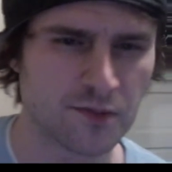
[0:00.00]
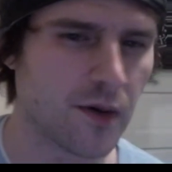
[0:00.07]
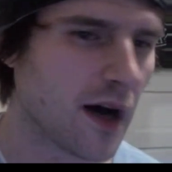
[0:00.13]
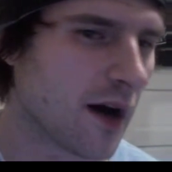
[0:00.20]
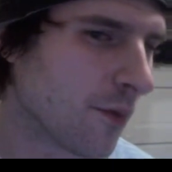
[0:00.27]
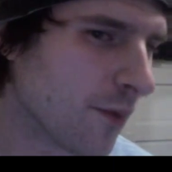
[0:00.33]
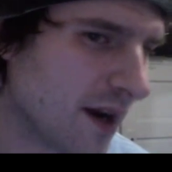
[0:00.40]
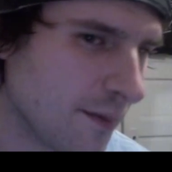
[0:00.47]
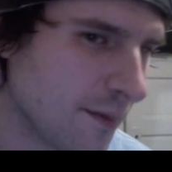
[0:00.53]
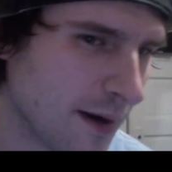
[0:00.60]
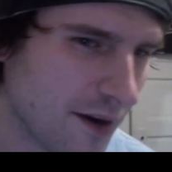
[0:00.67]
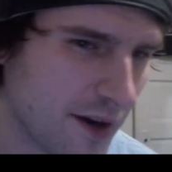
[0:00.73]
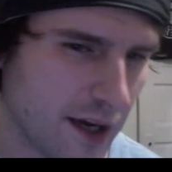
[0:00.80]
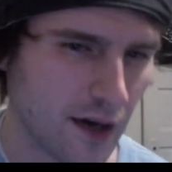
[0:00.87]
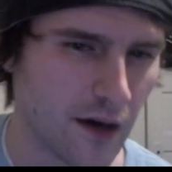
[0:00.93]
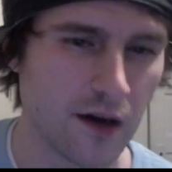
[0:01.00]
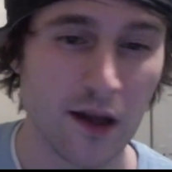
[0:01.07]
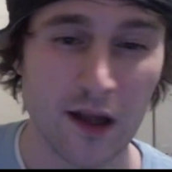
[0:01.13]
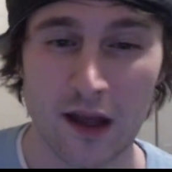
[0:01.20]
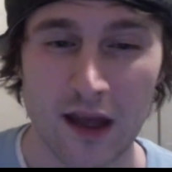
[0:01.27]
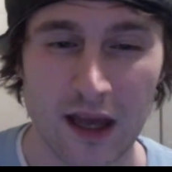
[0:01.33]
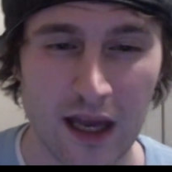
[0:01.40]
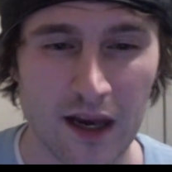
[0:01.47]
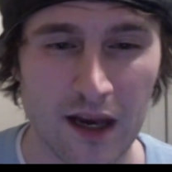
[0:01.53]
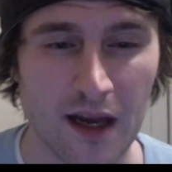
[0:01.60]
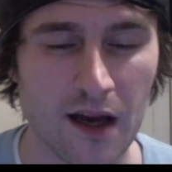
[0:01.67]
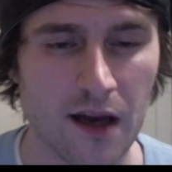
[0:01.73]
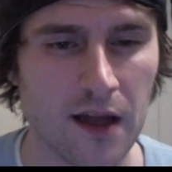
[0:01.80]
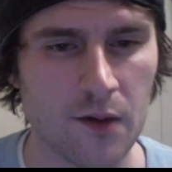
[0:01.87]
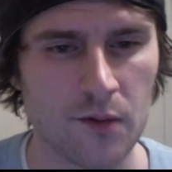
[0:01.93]
spot, right about here, and
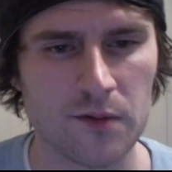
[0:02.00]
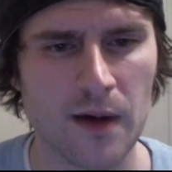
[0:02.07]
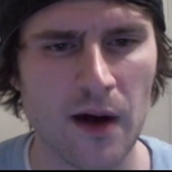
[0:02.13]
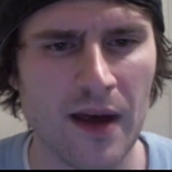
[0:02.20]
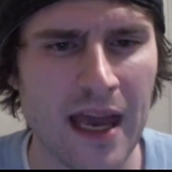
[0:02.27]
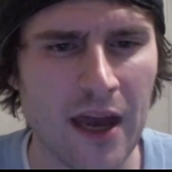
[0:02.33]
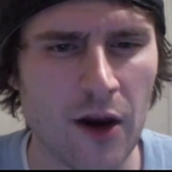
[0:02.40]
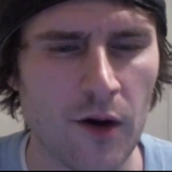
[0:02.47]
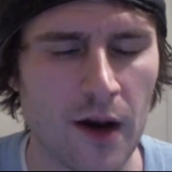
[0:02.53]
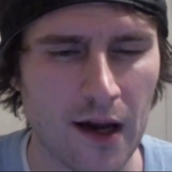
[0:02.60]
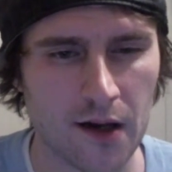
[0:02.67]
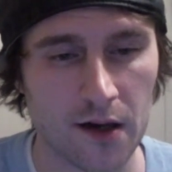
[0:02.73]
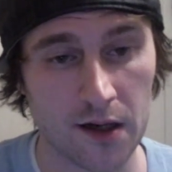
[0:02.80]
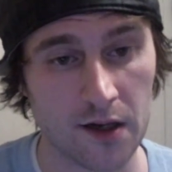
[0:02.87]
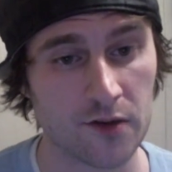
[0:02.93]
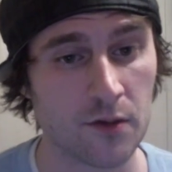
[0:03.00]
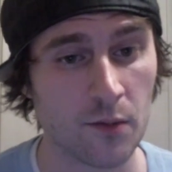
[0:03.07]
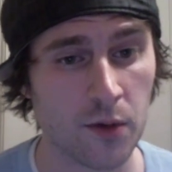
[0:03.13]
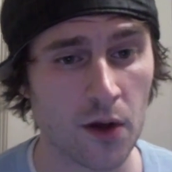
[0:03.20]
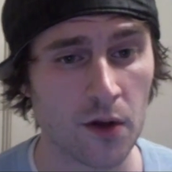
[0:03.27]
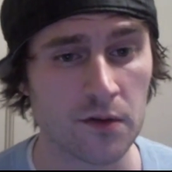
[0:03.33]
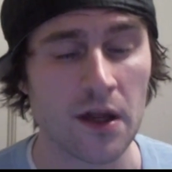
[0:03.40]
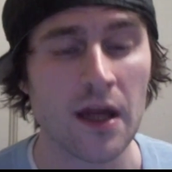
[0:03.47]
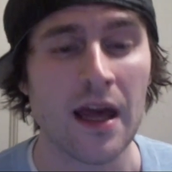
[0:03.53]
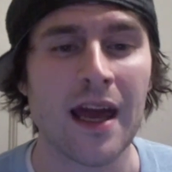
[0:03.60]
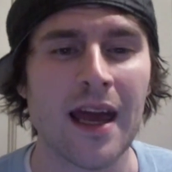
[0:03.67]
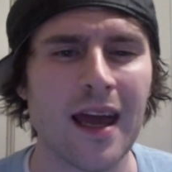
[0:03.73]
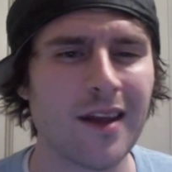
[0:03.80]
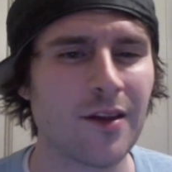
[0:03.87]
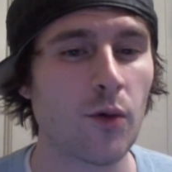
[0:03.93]
it was about 8 or 9 unanswered blows,
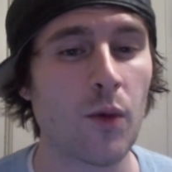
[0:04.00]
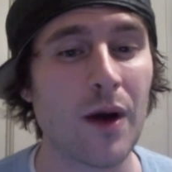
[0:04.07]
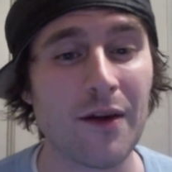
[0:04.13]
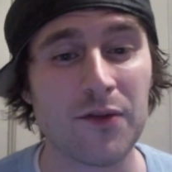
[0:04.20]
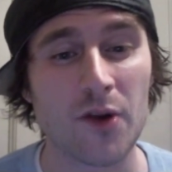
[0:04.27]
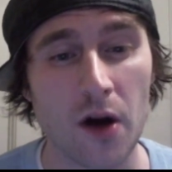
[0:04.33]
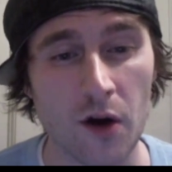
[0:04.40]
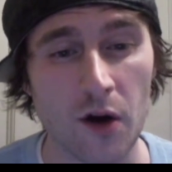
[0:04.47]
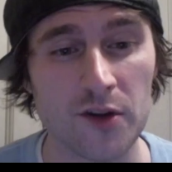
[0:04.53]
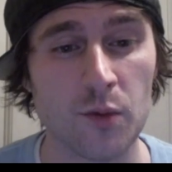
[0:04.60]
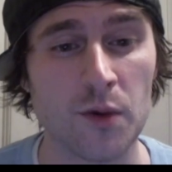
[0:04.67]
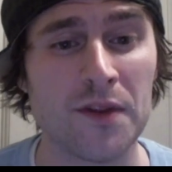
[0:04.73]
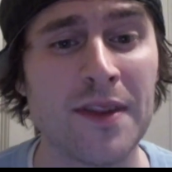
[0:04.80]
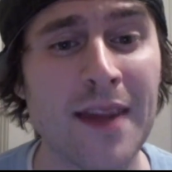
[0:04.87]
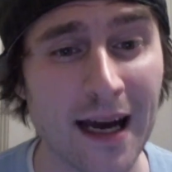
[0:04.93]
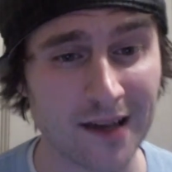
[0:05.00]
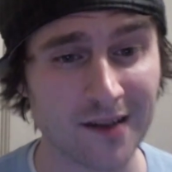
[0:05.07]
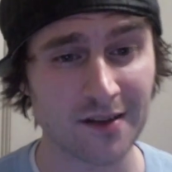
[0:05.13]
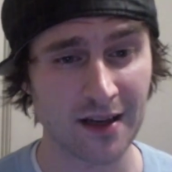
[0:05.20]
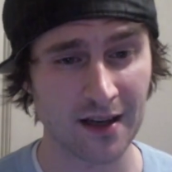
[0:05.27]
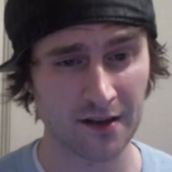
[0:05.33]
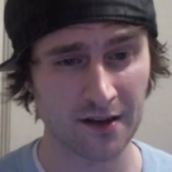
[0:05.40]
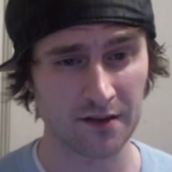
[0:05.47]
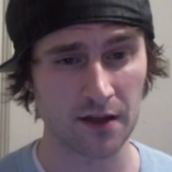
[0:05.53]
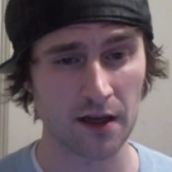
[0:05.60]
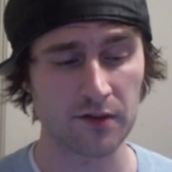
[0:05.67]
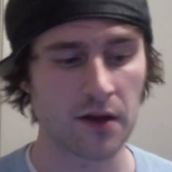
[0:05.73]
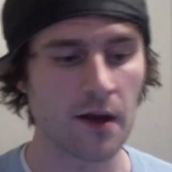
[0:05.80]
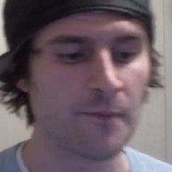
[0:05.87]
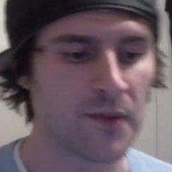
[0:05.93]
and the ref calls it with 9 seconds
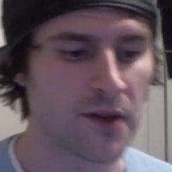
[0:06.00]
left.